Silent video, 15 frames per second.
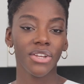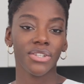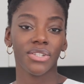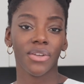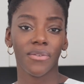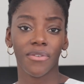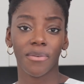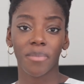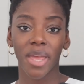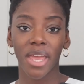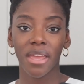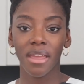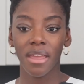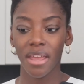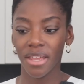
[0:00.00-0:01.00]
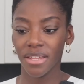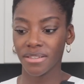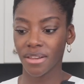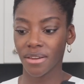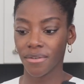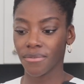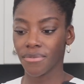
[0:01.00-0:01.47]
So for me,
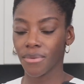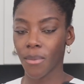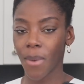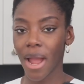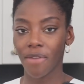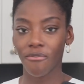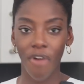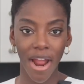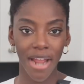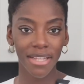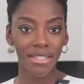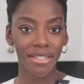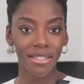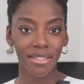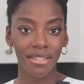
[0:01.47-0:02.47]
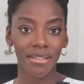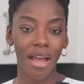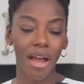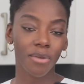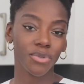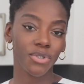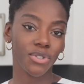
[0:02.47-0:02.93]
instead of the white rice,
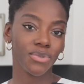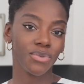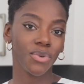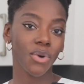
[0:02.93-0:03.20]
I will do